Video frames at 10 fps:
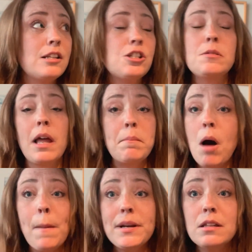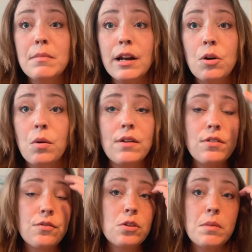Just like pop it in the microwave
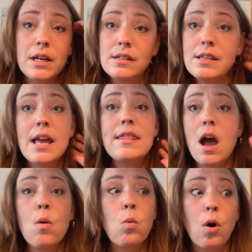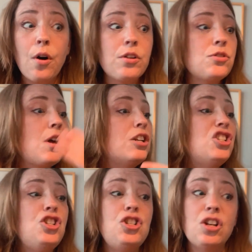for a few minutes, and that works
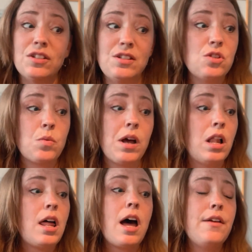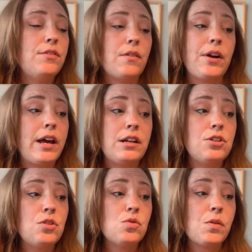just as well. I've never had
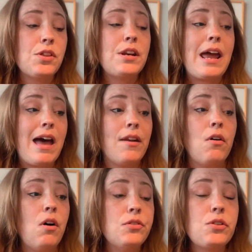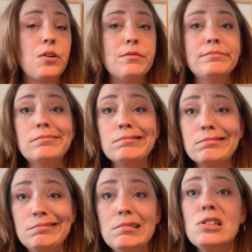issues with it at all. So
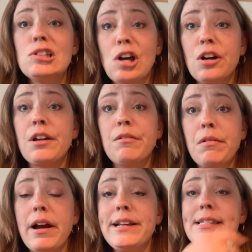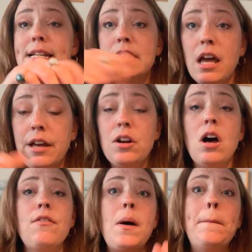sock, rice, tie it
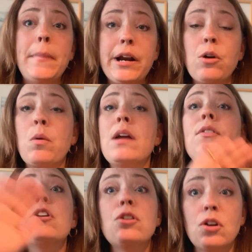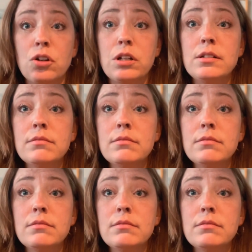off, microwave, you're good.